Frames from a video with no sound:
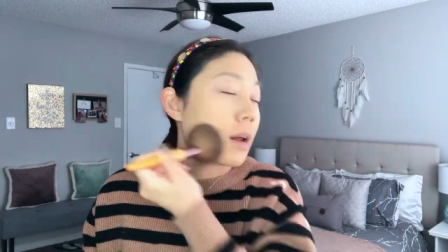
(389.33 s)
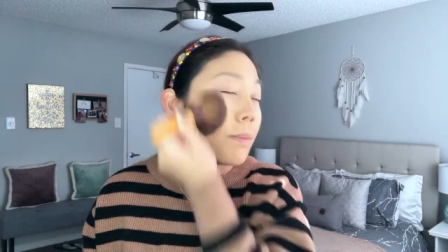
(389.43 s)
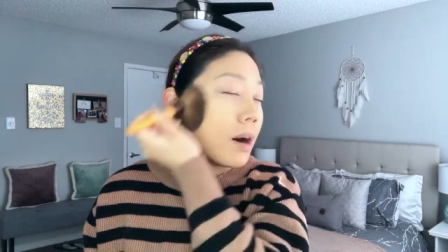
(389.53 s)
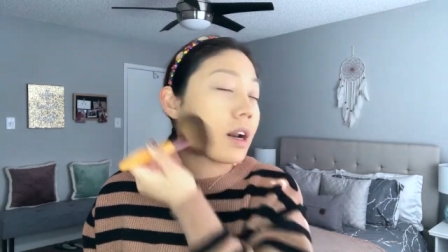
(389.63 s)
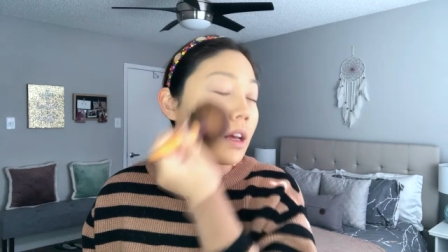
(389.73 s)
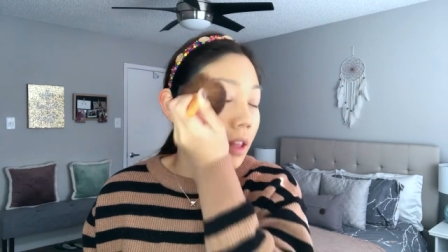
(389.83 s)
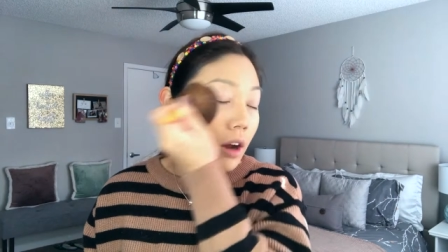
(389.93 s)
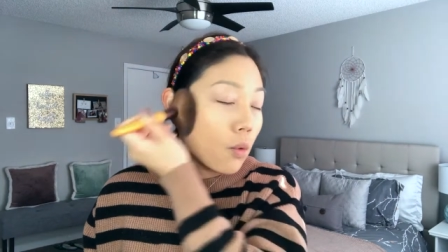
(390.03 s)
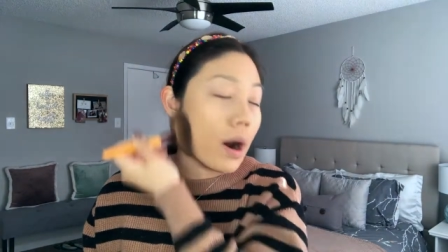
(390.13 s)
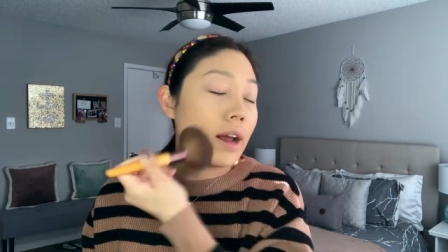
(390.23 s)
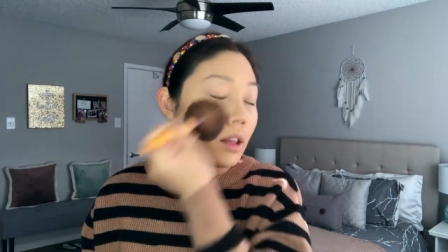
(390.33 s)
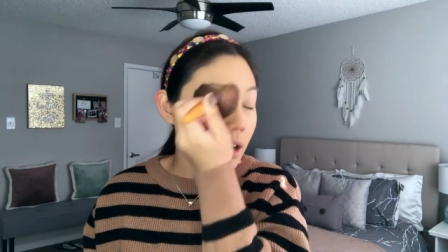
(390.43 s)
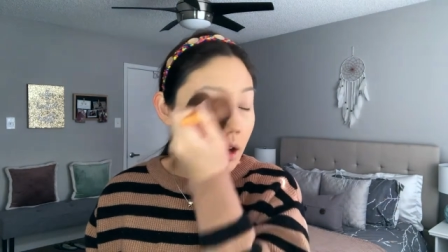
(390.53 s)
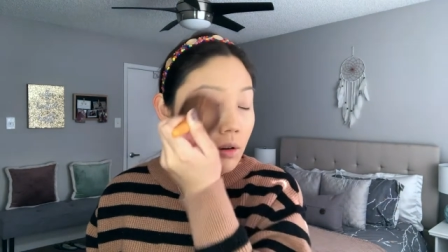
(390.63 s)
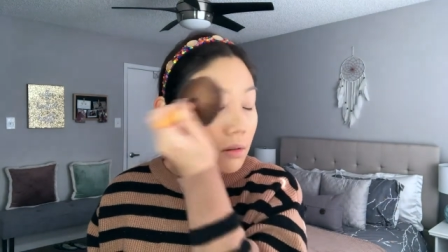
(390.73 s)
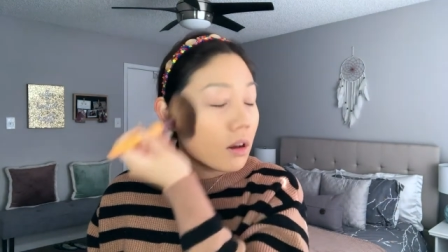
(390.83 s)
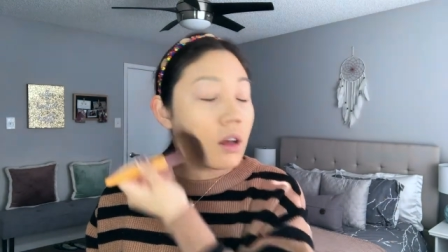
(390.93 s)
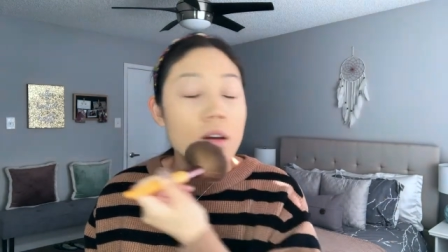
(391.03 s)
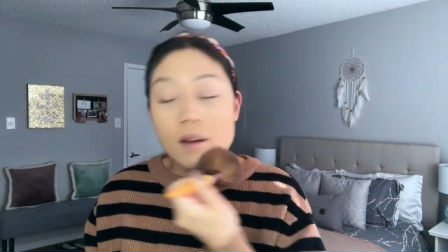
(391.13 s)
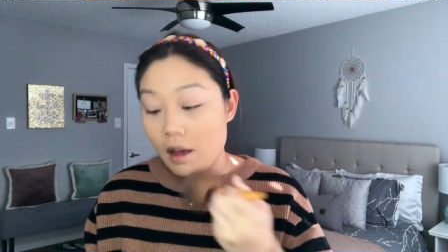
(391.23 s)
I bought it like a while ago
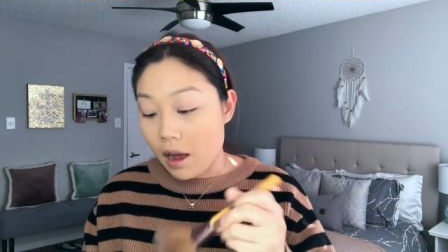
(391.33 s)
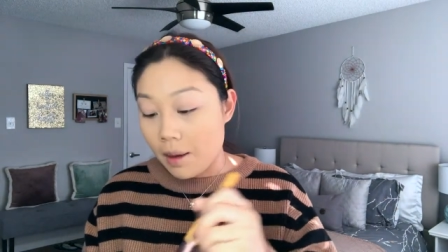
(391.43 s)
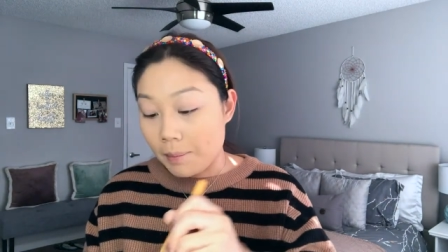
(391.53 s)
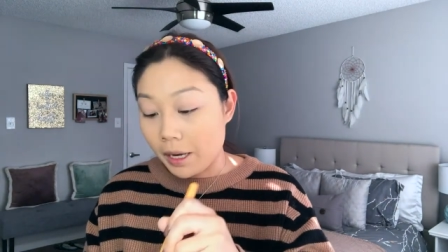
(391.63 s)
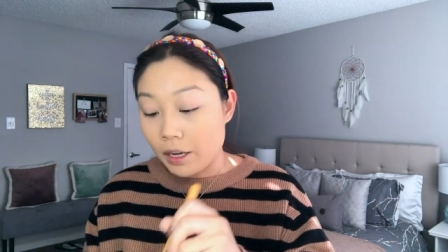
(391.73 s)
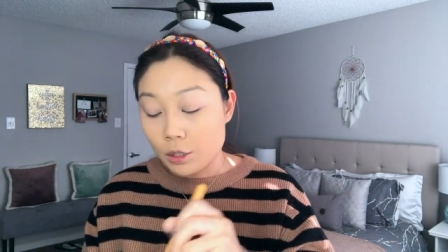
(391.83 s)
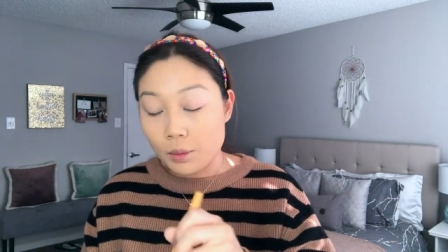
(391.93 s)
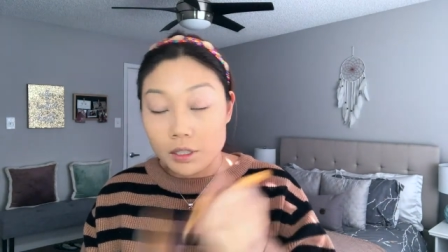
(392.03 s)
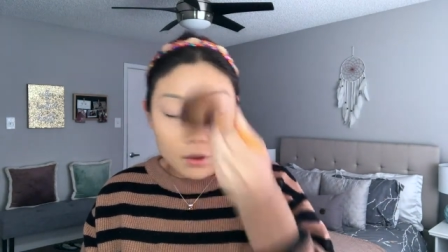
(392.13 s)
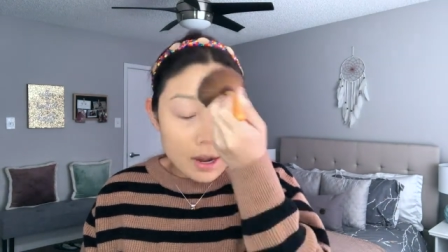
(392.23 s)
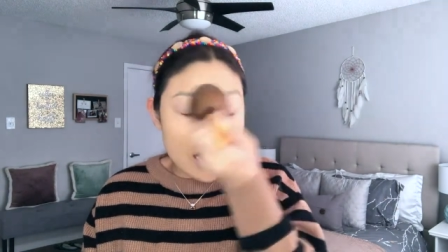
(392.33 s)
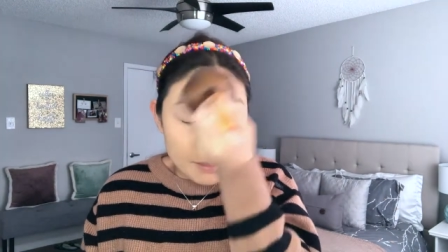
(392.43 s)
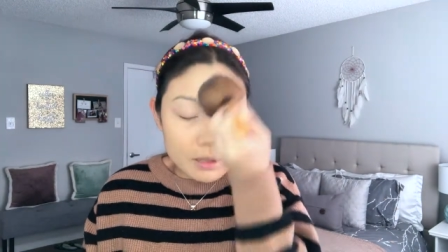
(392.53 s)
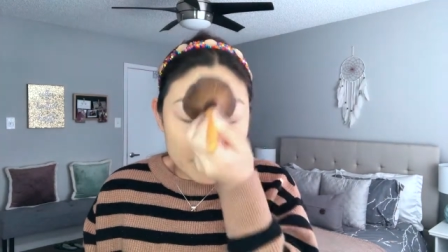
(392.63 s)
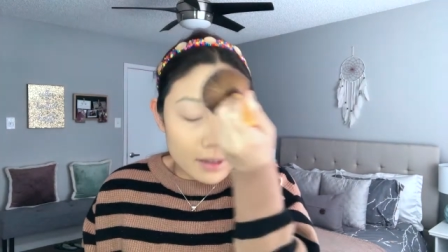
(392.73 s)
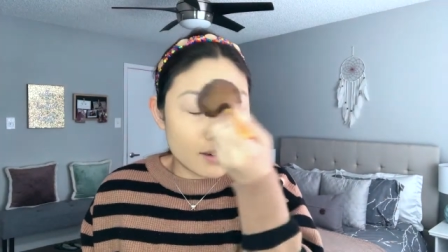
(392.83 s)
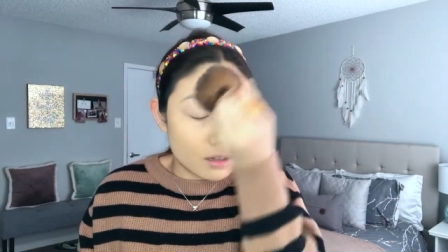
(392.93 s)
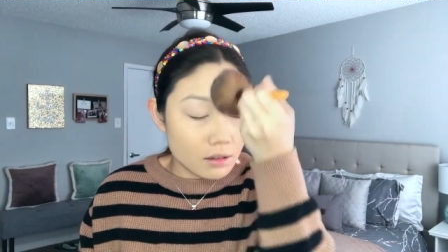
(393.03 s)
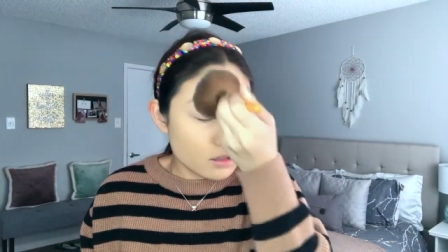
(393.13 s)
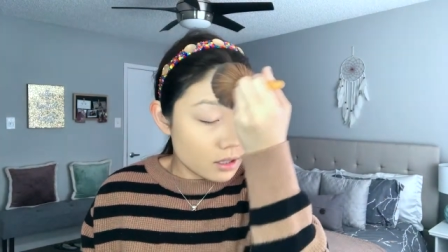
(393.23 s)
um, because it was so hyped, but
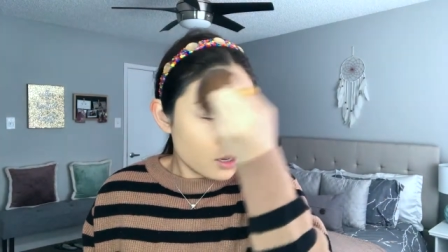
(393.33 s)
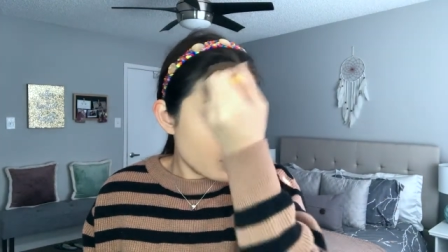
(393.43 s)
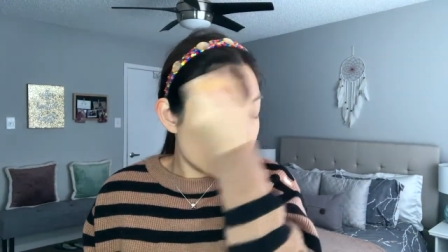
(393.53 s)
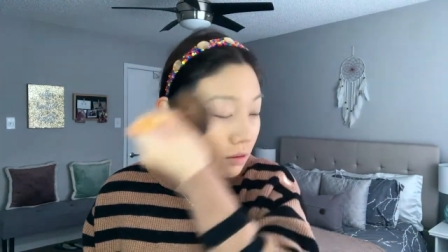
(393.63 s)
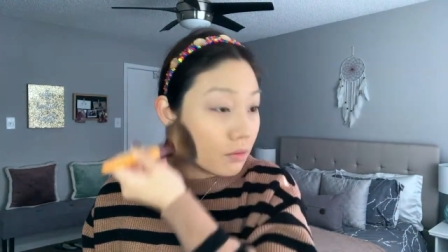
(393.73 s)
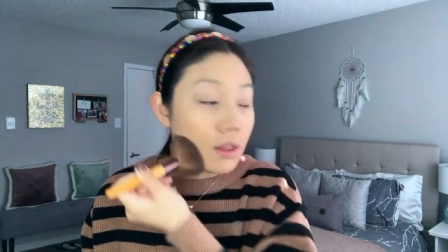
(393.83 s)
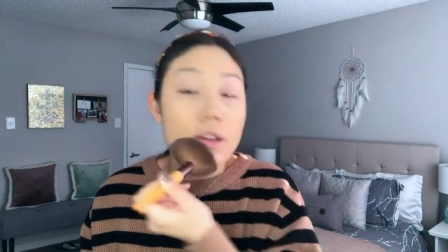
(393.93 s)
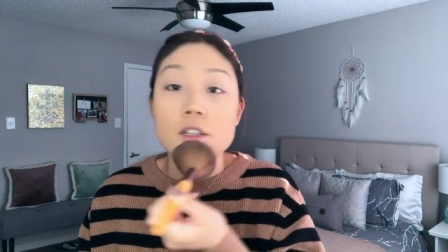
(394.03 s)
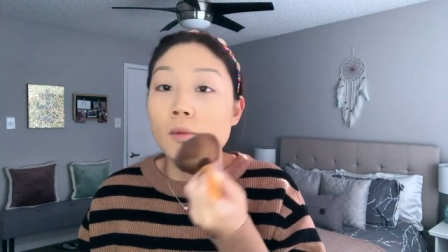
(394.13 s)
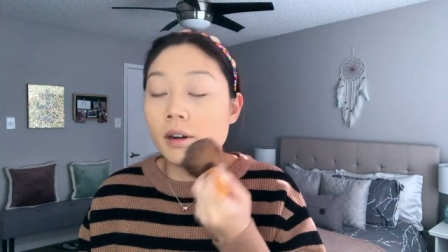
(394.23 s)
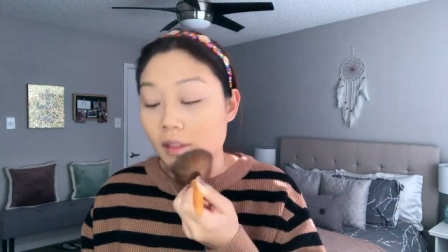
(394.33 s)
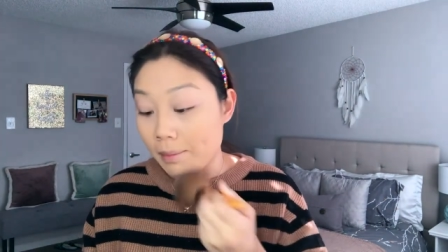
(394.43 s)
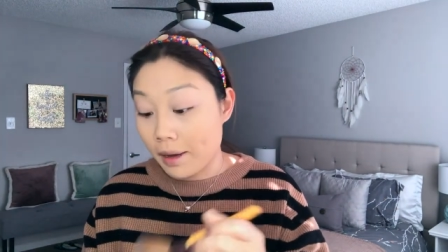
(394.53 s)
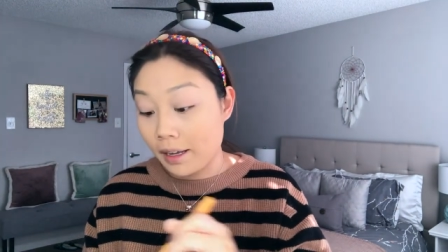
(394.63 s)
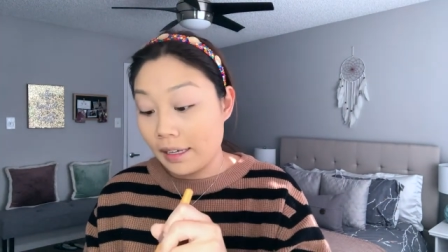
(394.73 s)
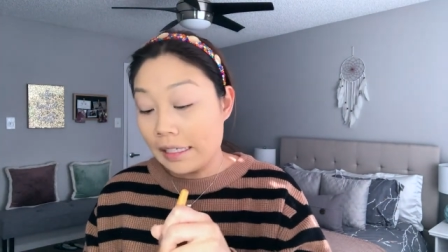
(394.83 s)
honestly, I don't think it's worth the money.